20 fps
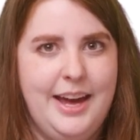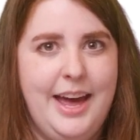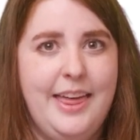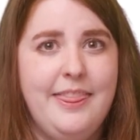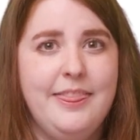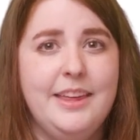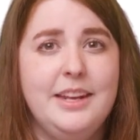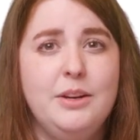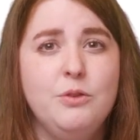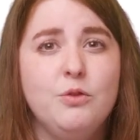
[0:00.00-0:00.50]

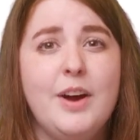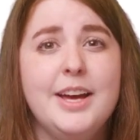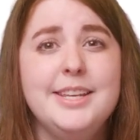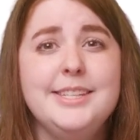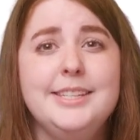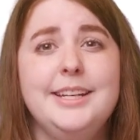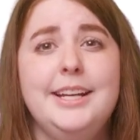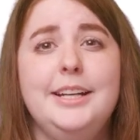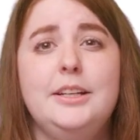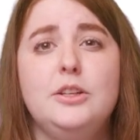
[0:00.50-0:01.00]
and then
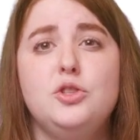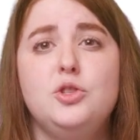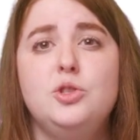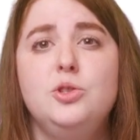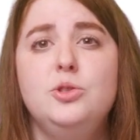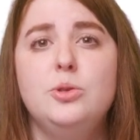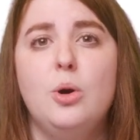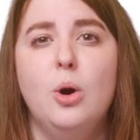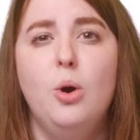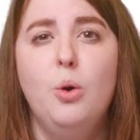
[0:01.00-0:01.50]
resonated
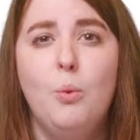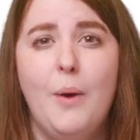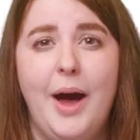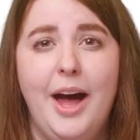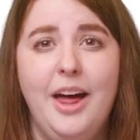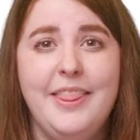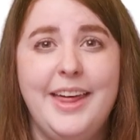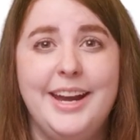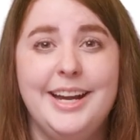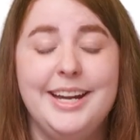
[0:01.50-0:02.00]
so
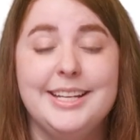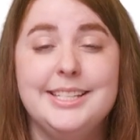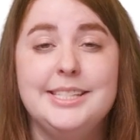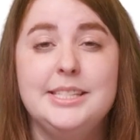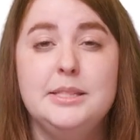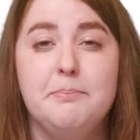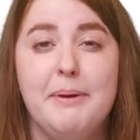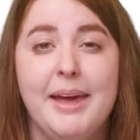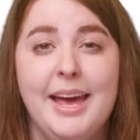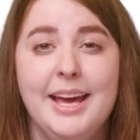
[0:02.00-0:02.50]
well that it
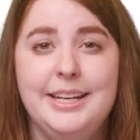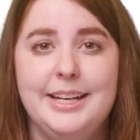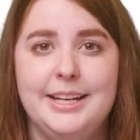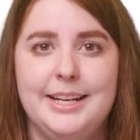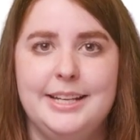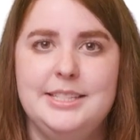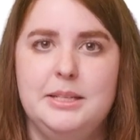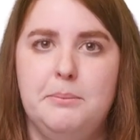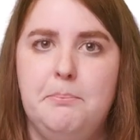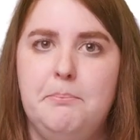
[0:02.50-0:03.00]
expanded
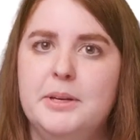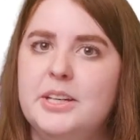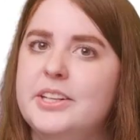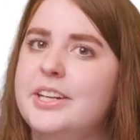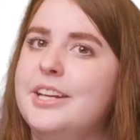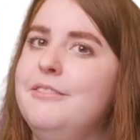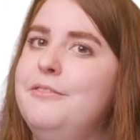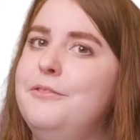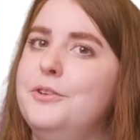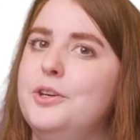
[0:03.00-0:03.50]
into
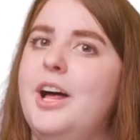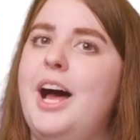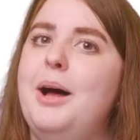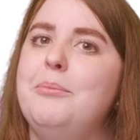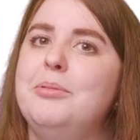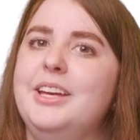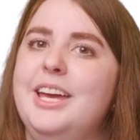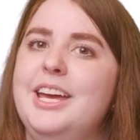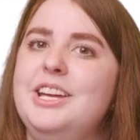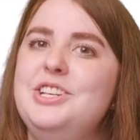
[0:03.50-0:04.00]
building full
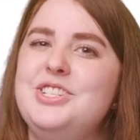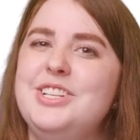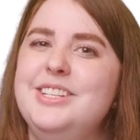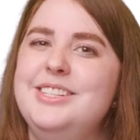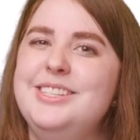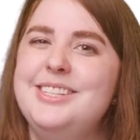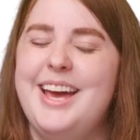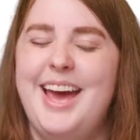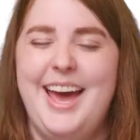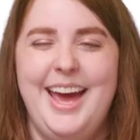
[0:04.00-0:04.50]

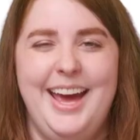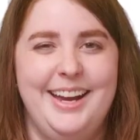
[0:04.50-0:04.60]
applications